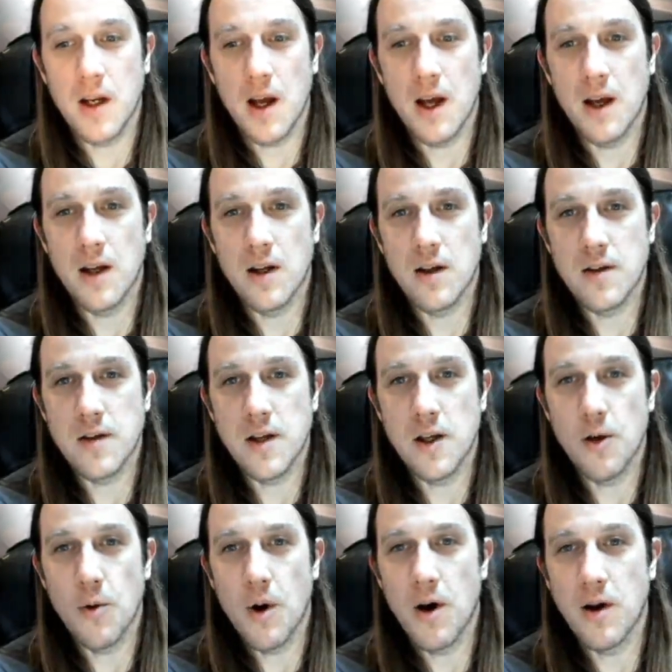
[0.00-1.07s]
and I'll see you
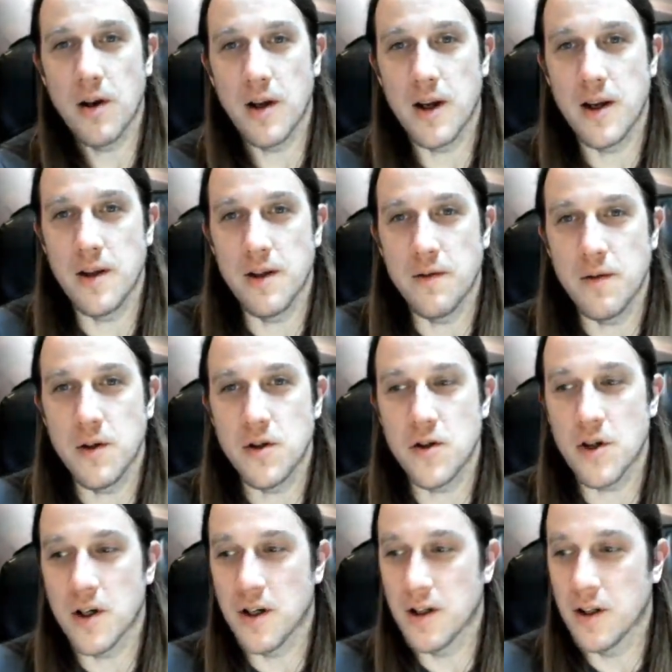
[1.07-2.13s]
all in the future.